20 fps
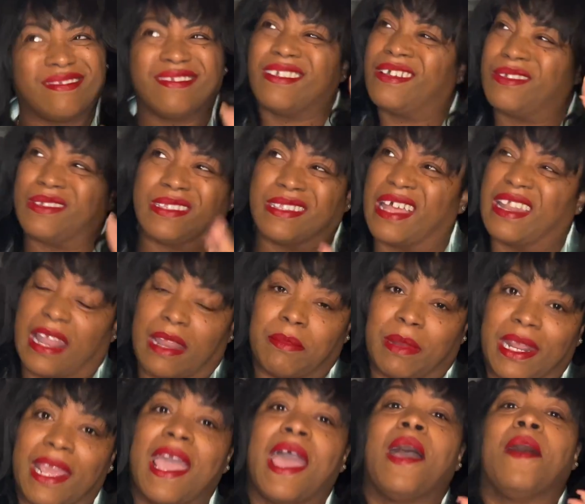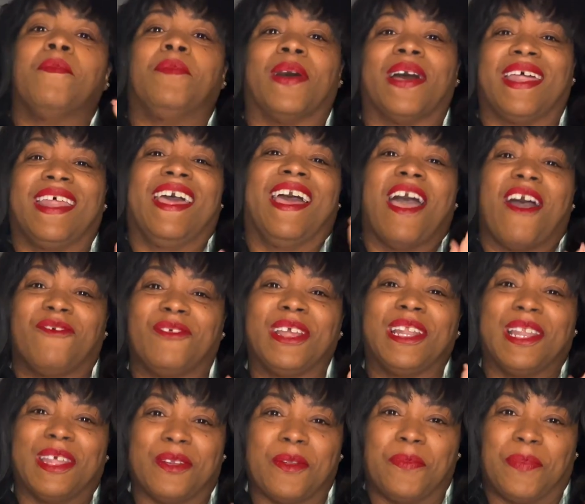know, it's not a lot of money. But every
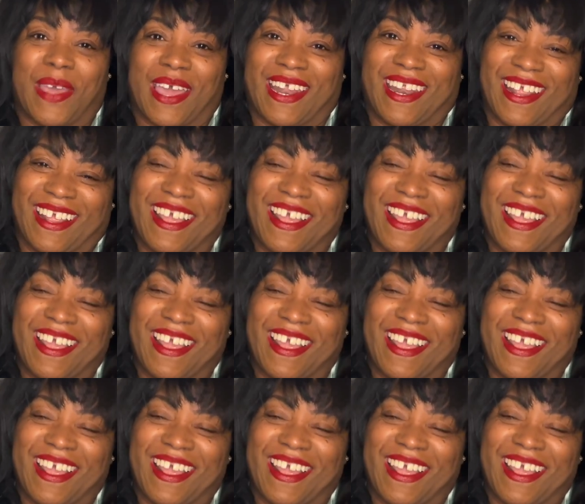little bit